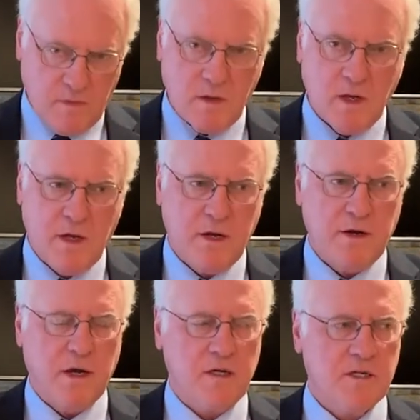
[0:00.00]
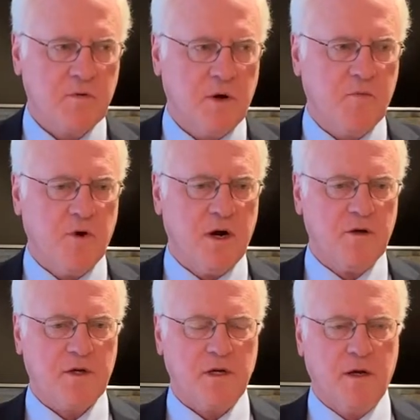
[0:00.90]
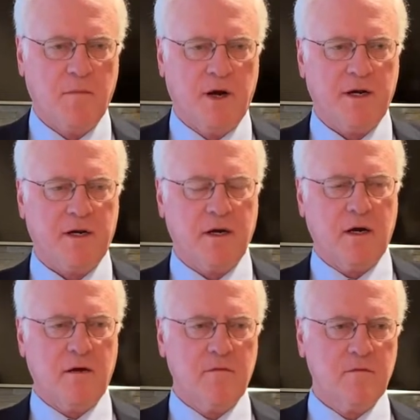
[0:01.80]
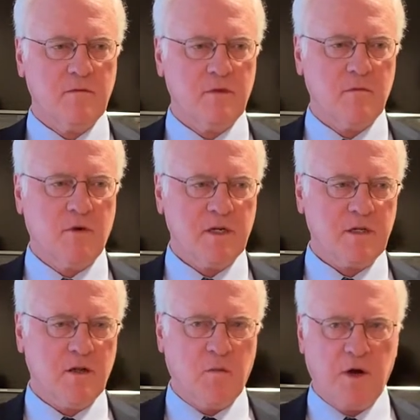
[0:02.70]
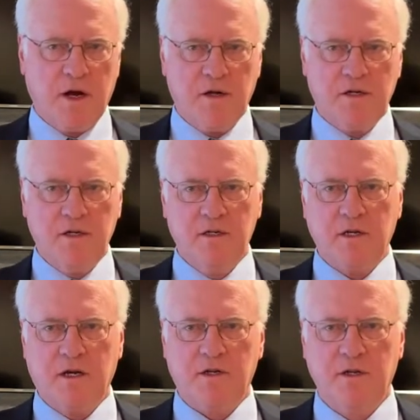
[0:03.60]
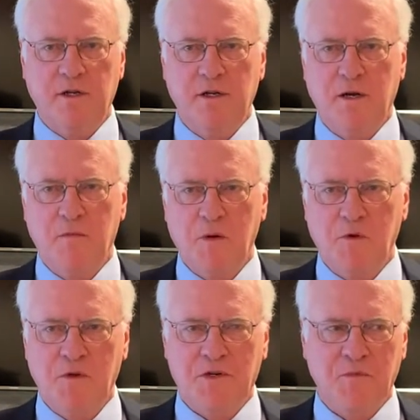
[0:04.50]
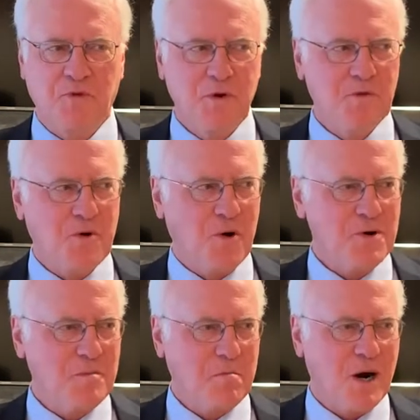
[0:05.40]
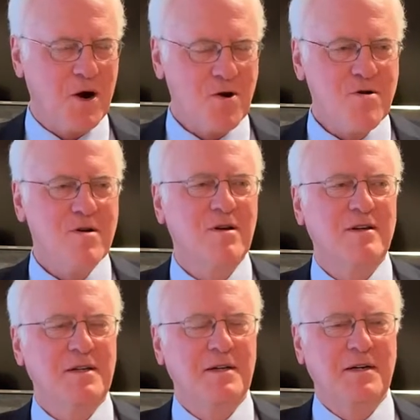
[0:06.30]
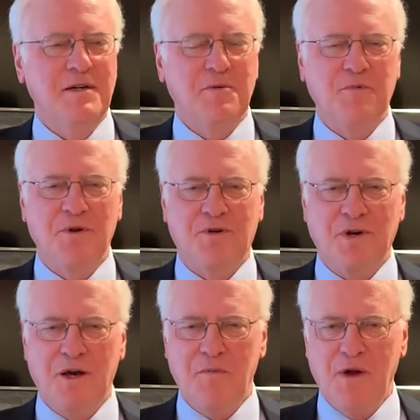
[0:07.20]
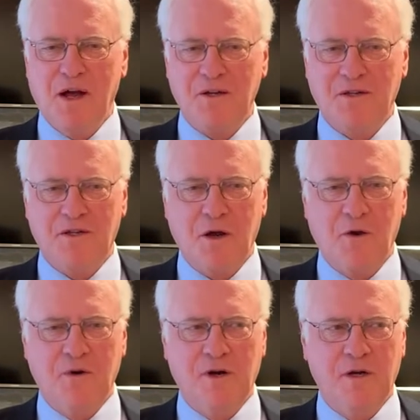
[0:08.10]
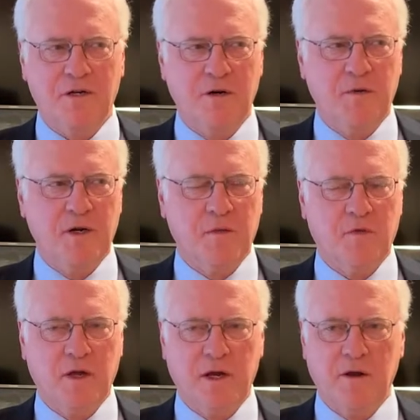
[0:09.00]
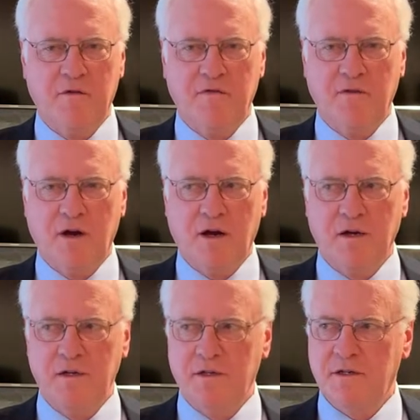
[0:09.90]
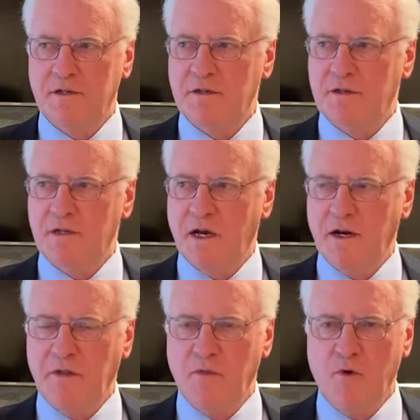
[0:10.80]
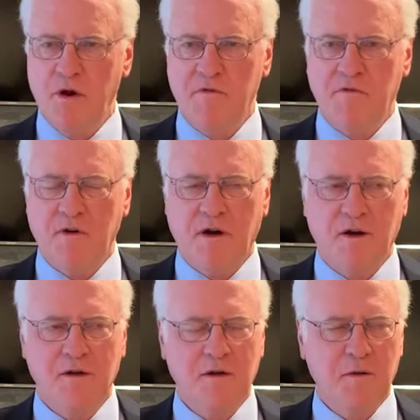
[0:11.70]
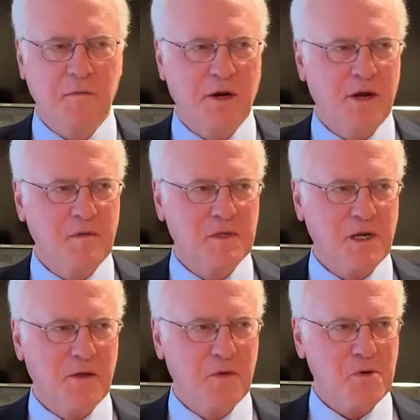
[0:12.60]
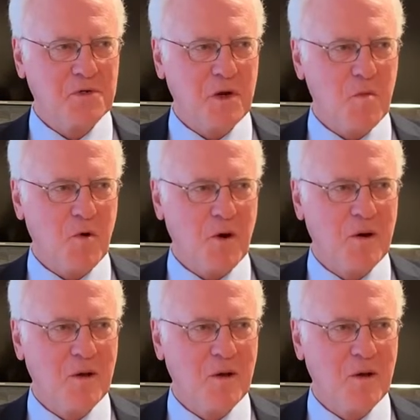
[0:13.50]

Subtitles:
And I just want to point out Mike's a little modest. He's actually a member of the Supreme Court Bar, which I'm not. So in addition to being a plaintiff, he's signing the brief. My name's on there somewhere.